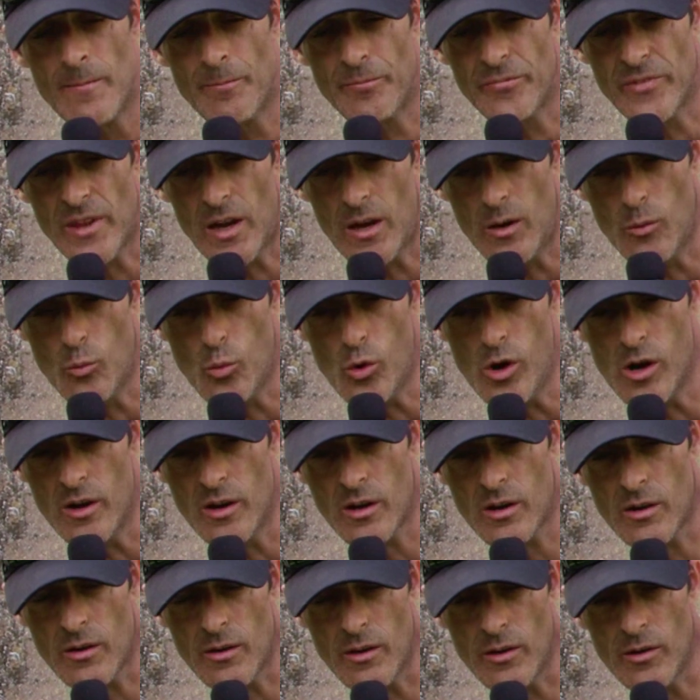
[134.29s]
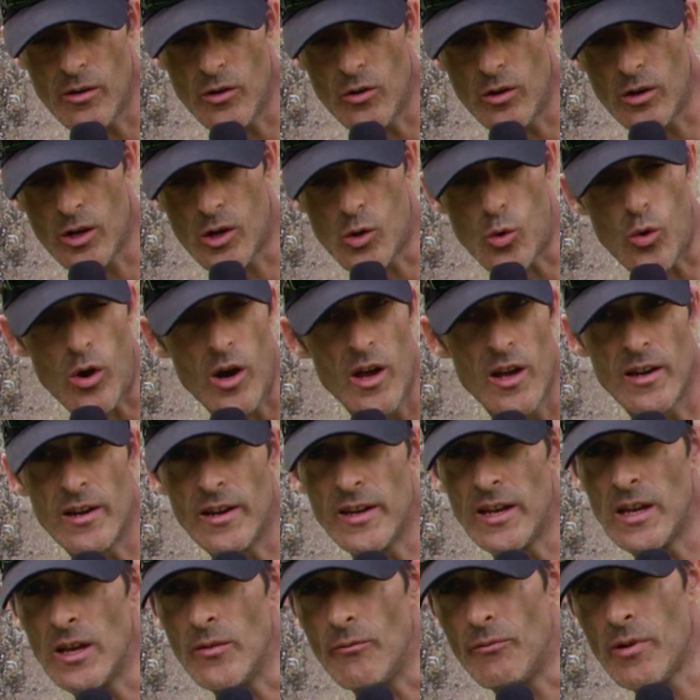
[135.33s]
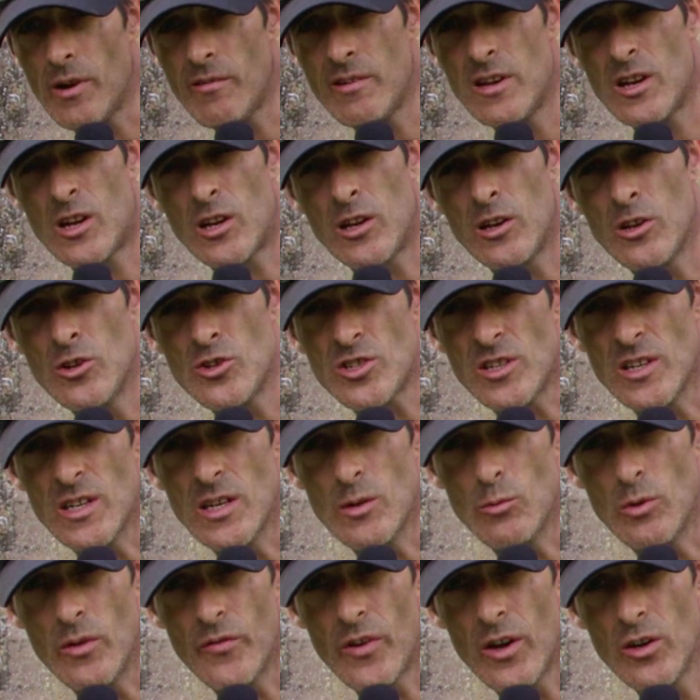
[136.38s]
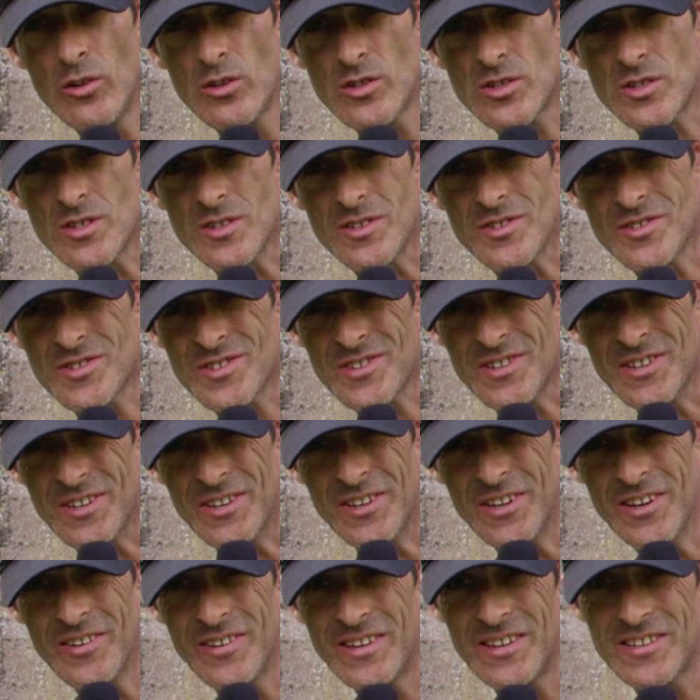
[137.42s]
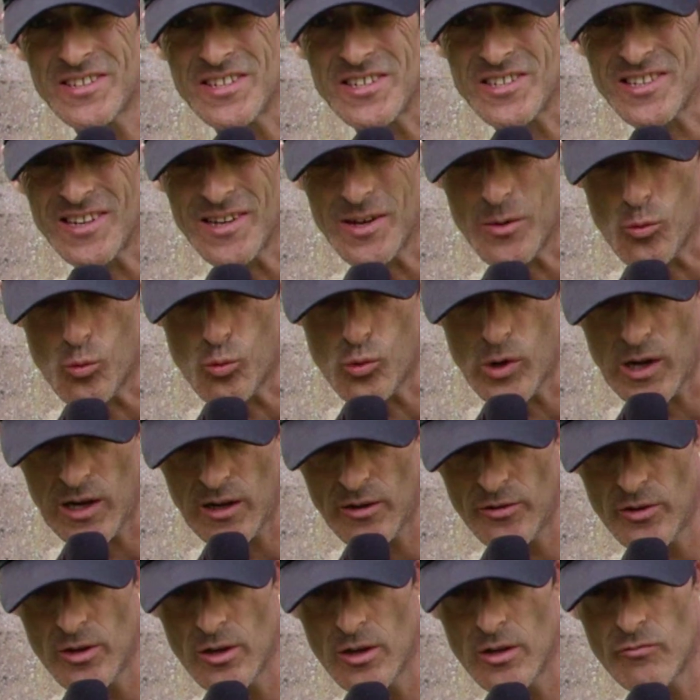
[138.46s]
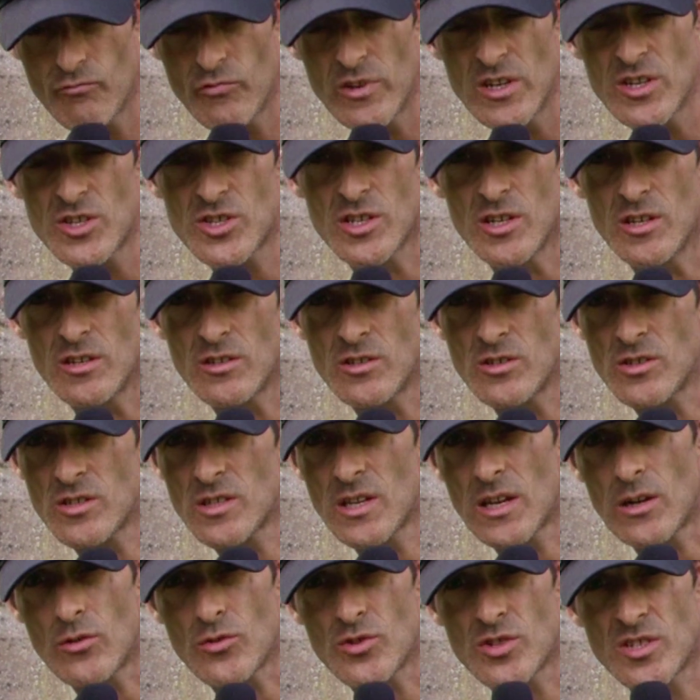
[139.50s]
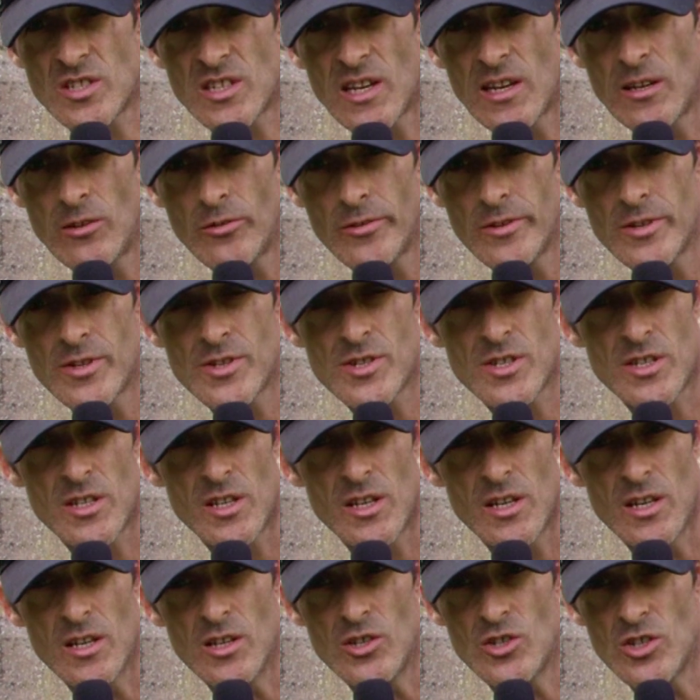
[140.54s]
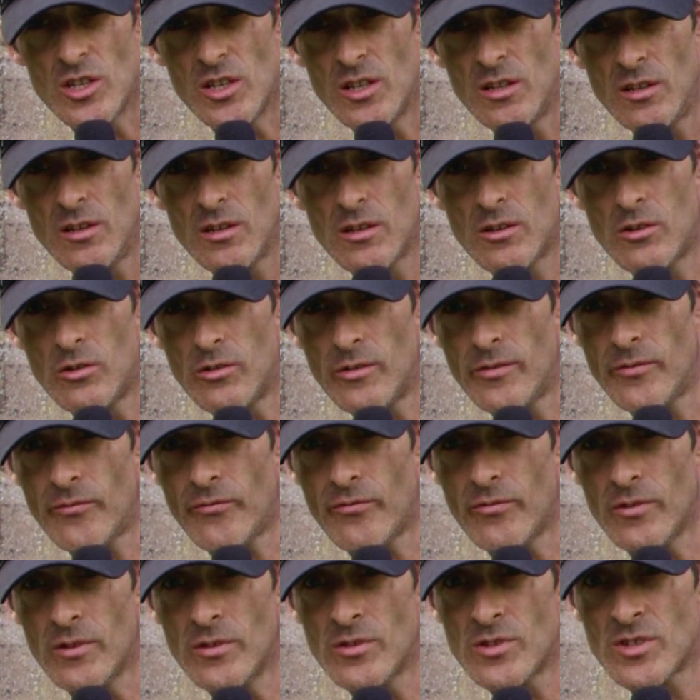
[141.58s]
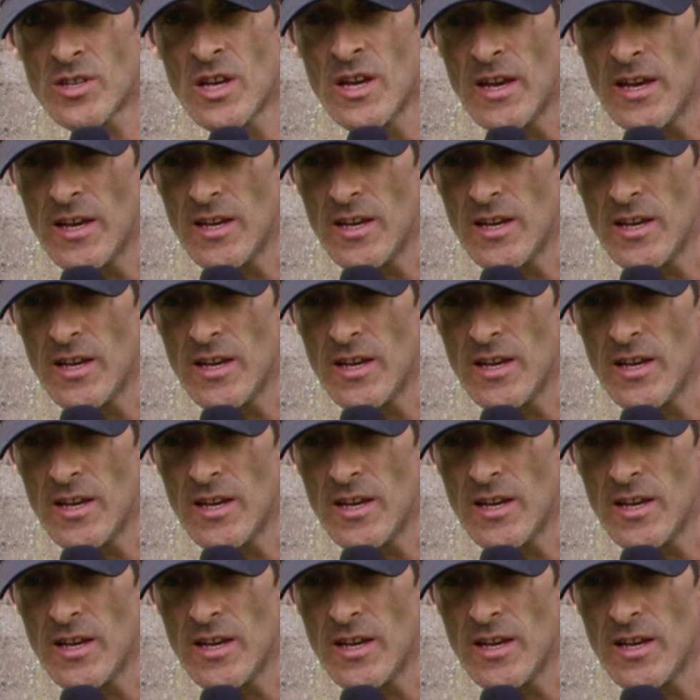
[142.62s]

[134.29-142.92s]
that work quietly, very closely with hoaxers, you know, and this is like well-known researchers that will stand on the stage in their conference